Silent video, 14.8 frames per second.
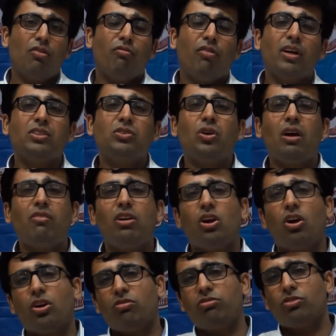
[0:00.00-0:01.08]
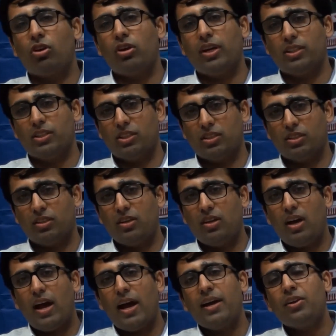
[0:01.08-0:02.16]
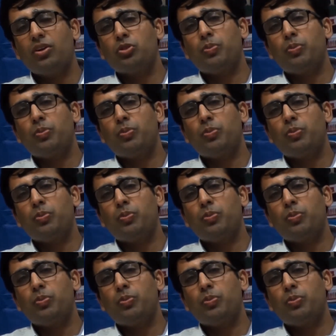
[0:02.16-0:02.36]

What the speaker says: Once you have a lot of knowledge and you